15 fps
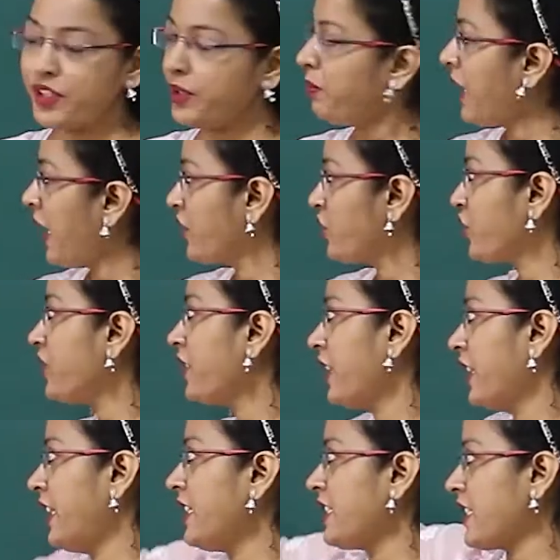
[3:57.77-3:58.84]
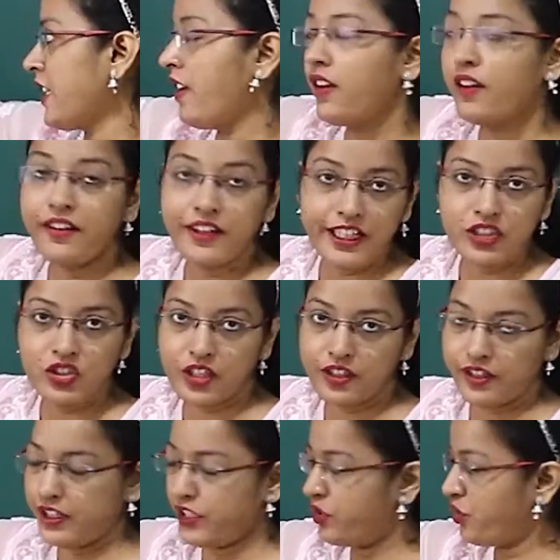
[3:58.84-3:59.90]
reproduction is
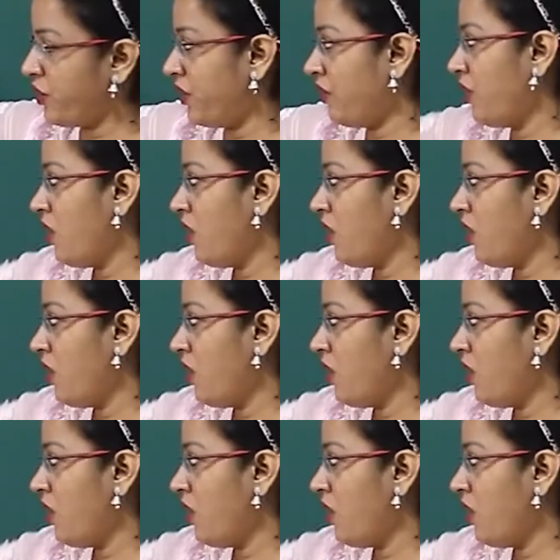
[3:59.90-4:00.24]
regeneration.